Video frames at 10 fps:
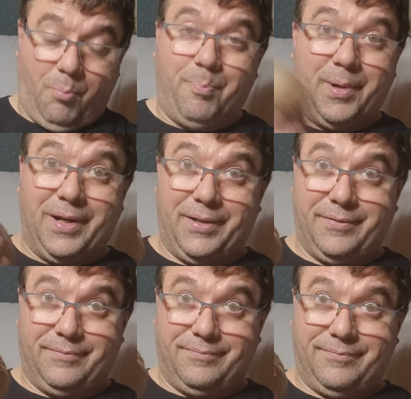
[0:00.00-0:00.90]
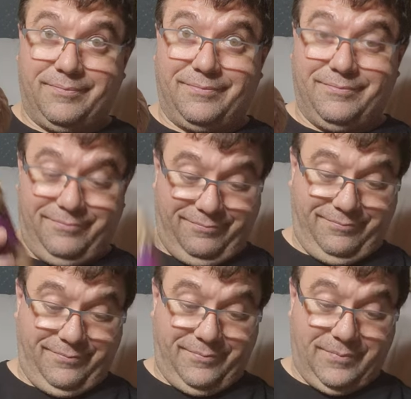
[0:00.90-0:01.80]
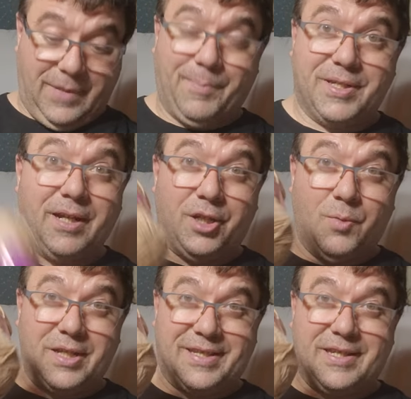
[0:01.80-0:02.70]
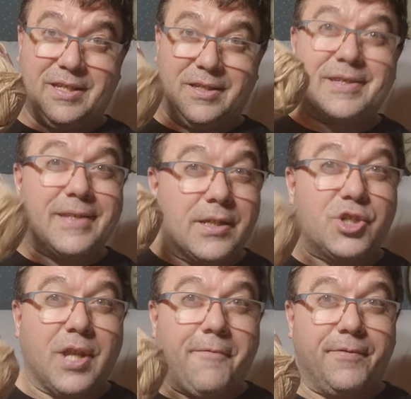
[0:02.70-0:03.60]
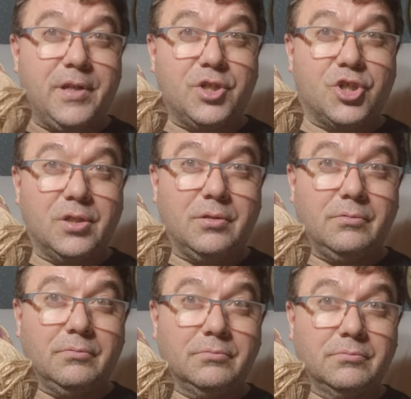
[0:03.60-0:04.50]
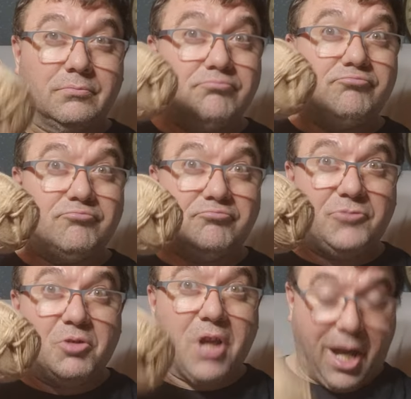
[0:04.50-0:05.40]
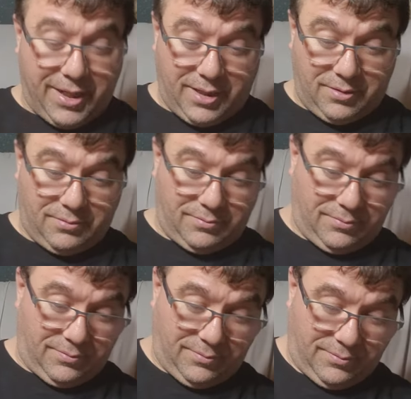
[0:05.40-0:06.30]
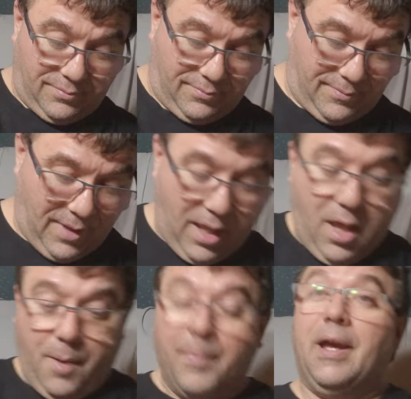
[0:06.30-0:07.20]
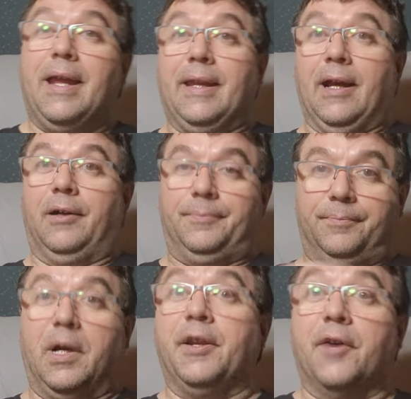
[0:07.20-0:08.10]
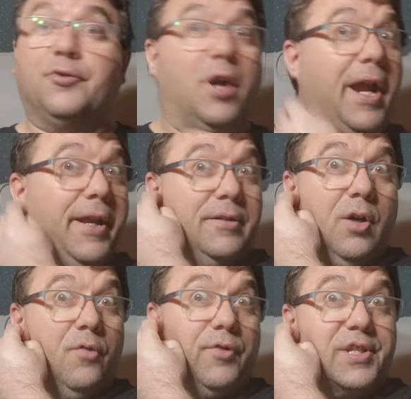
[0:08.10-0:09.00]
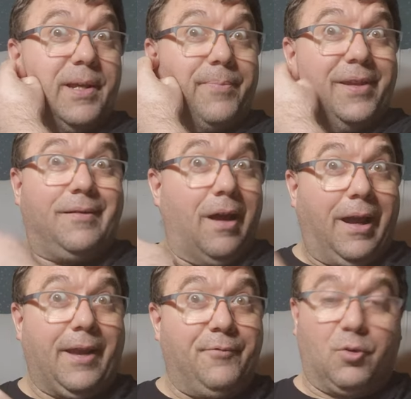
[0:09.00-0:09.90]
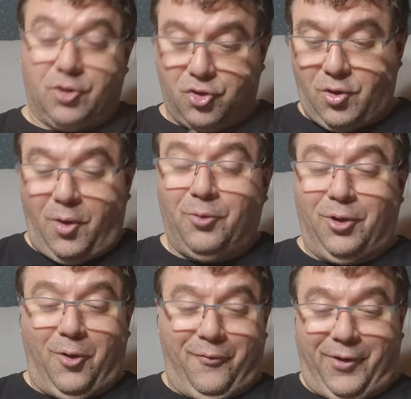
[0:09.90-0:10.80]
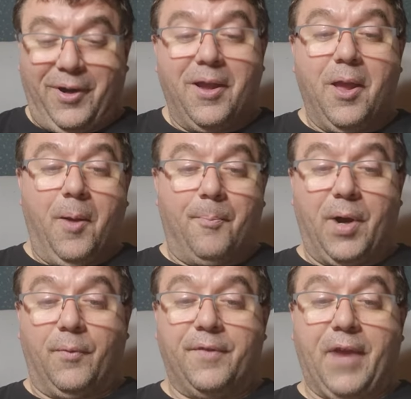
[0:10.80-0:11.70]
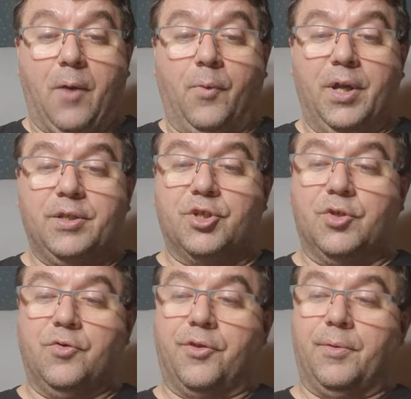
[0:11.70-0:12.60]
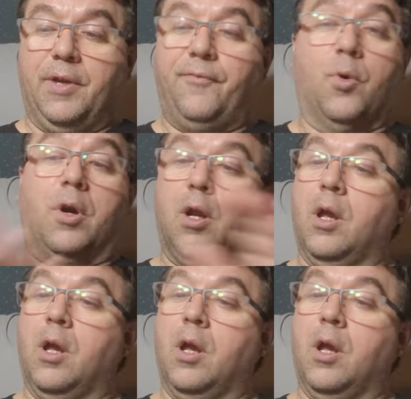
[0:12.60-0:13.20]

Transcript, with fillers: But let me tell you, you want st stitch definition? You got it. But anyhow, enough crying over something I have no control over. But we've got one, two, three, four.